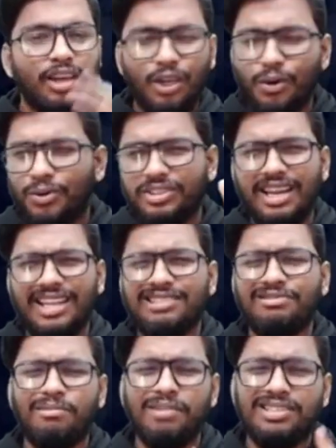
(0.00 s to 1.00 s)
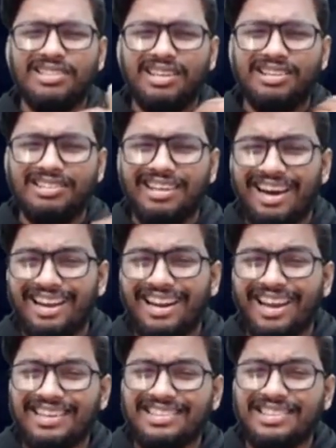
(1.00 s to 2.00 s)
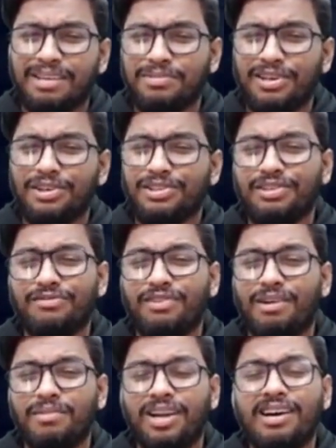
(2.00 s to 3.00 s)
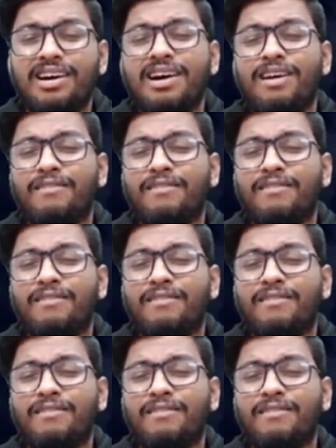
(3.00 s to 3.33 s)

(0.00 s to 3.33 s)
Use the lens formula. It's a direct substitution formula.